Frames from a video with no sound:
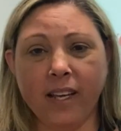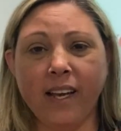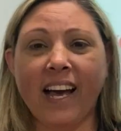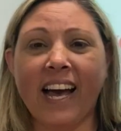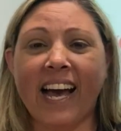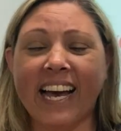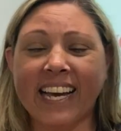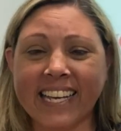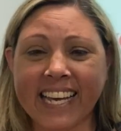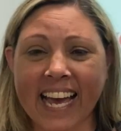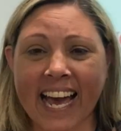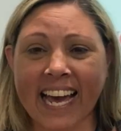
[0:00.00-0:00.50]

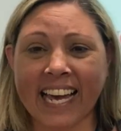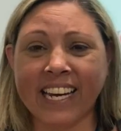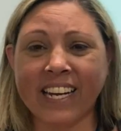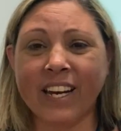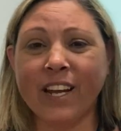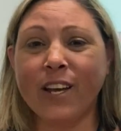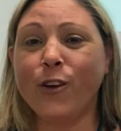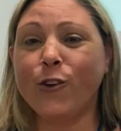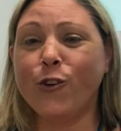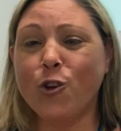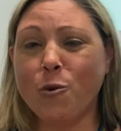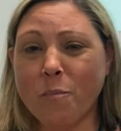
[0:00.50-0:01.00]
Again,
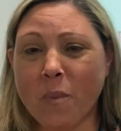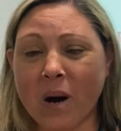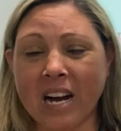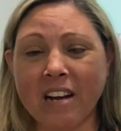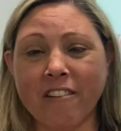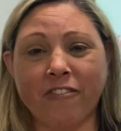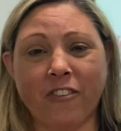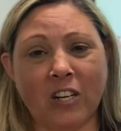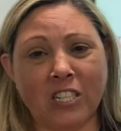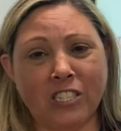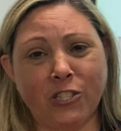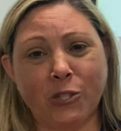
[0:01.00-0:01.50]
you might
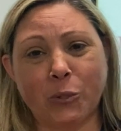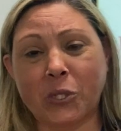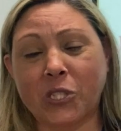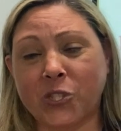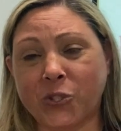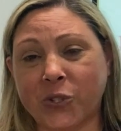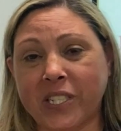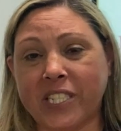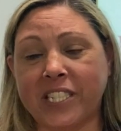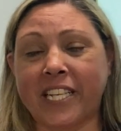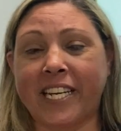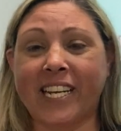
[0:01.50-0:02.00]
find your
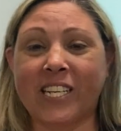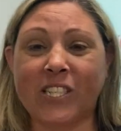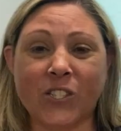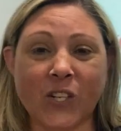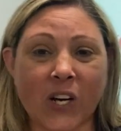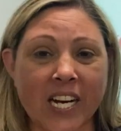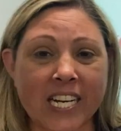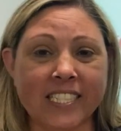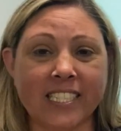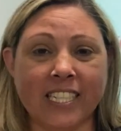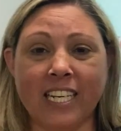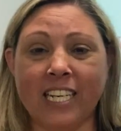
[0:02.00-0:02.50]
stress and
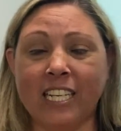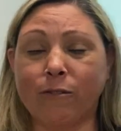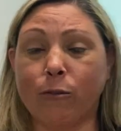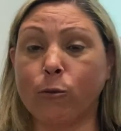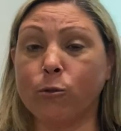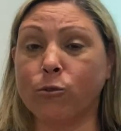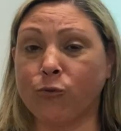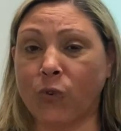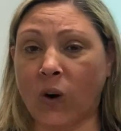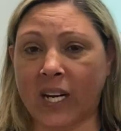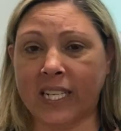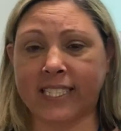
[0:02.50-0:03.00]
anxiety levels
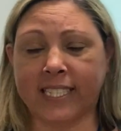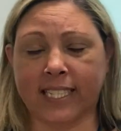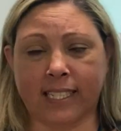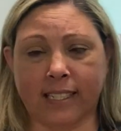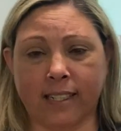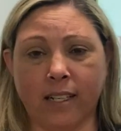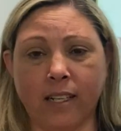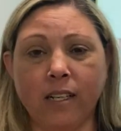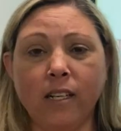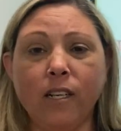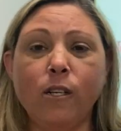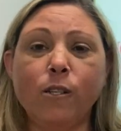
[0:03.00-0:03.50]
rising,
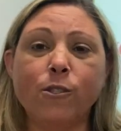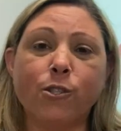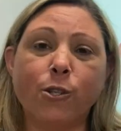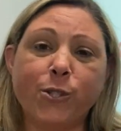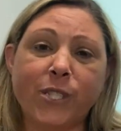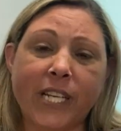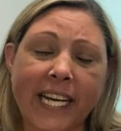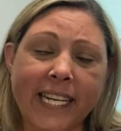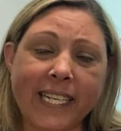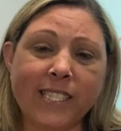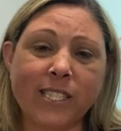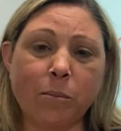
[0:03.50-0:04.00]
so
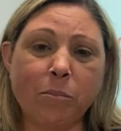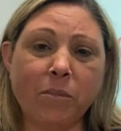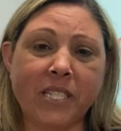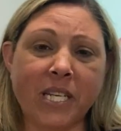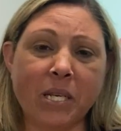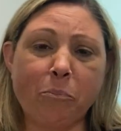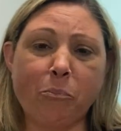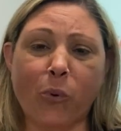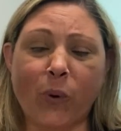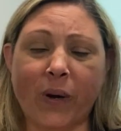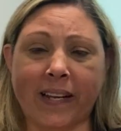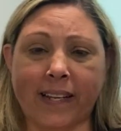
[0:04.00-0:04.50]
take some
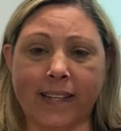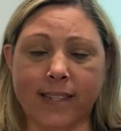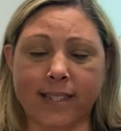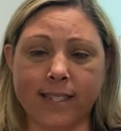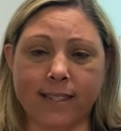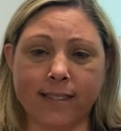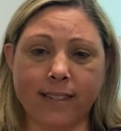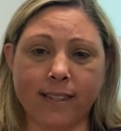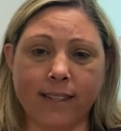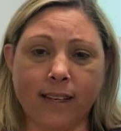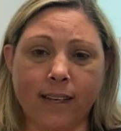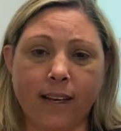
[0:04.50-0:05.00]
deep
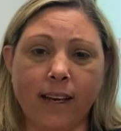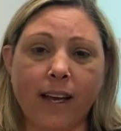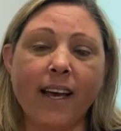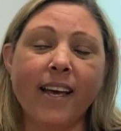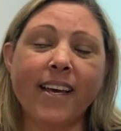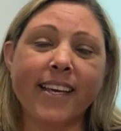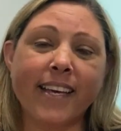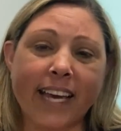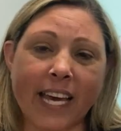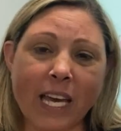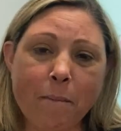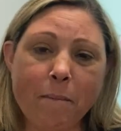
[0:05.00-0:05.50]
breaths.
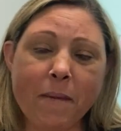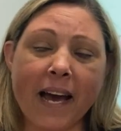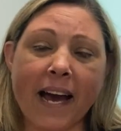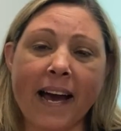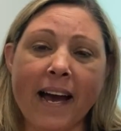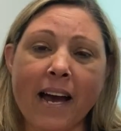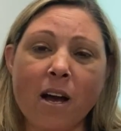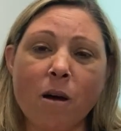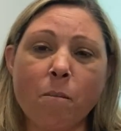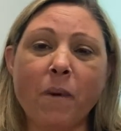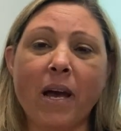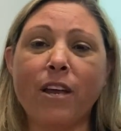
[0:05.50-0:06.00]
Keep
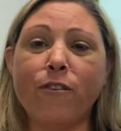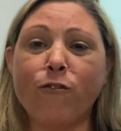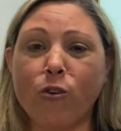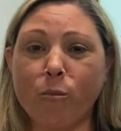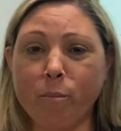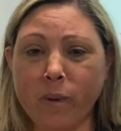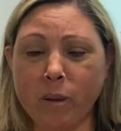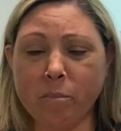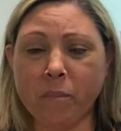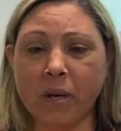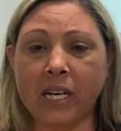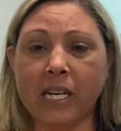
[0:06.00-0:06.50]
calm and
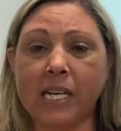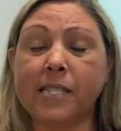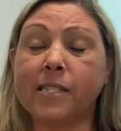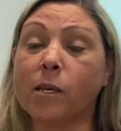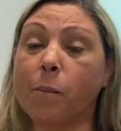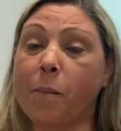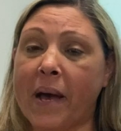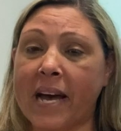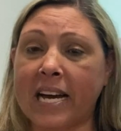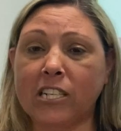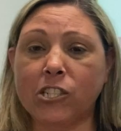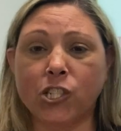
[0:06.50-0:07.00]
remember it's
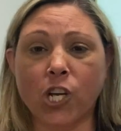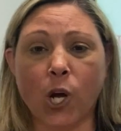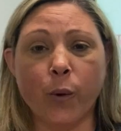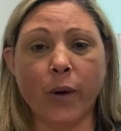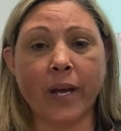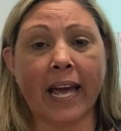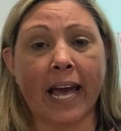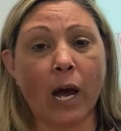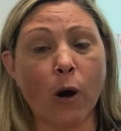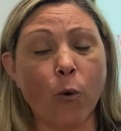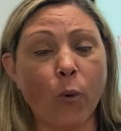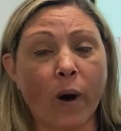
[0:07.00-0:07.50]
about showing
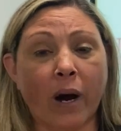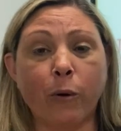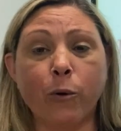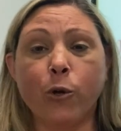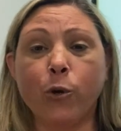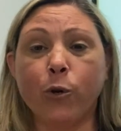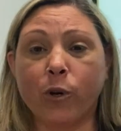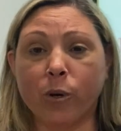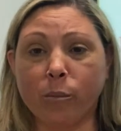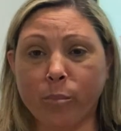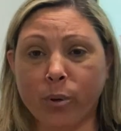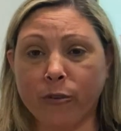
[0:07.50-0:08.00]
how well you
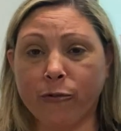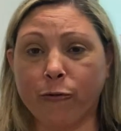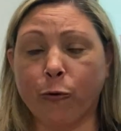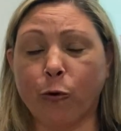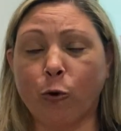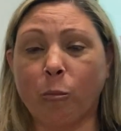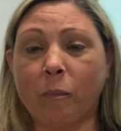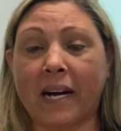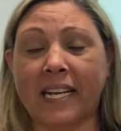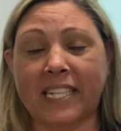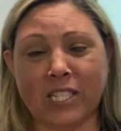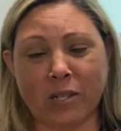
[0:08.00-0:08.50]
can
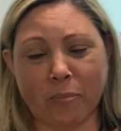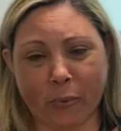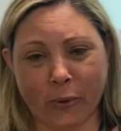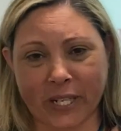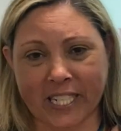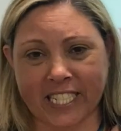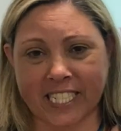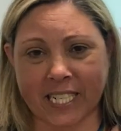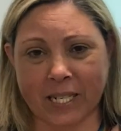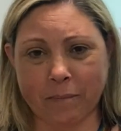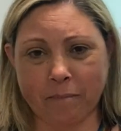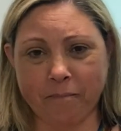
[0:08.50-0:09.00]
perform under
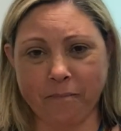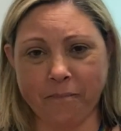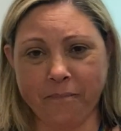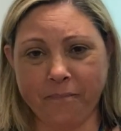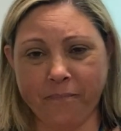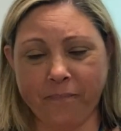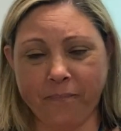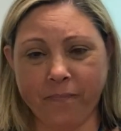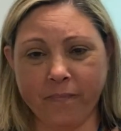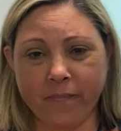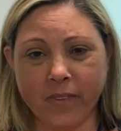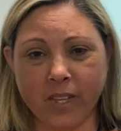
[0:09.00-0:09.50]
pressure.
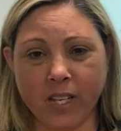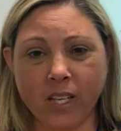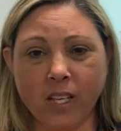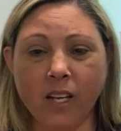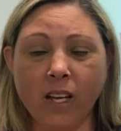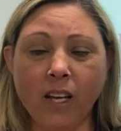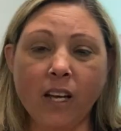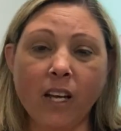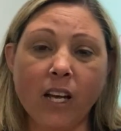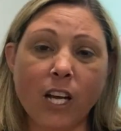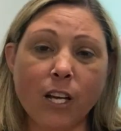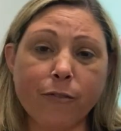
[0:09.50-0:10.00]

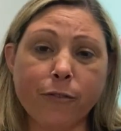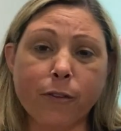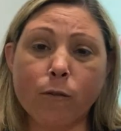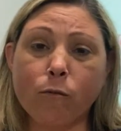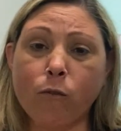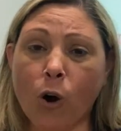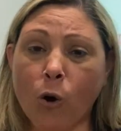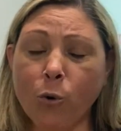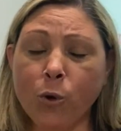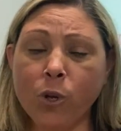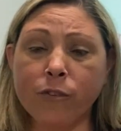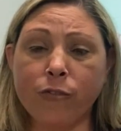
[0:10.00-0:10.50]
If the
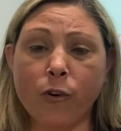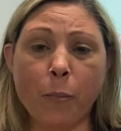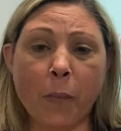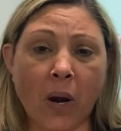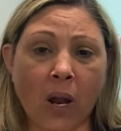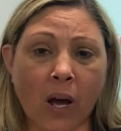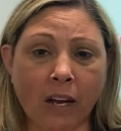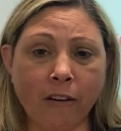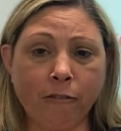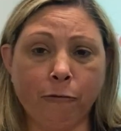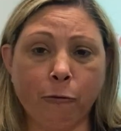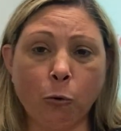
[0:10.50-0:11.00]
role you've
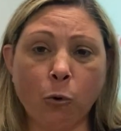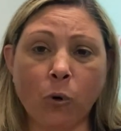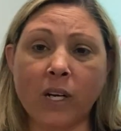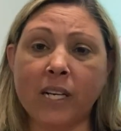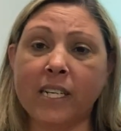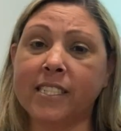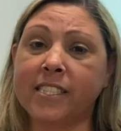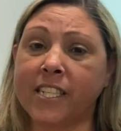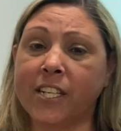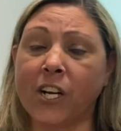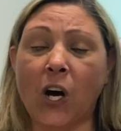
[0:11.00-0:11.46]
applied for is in a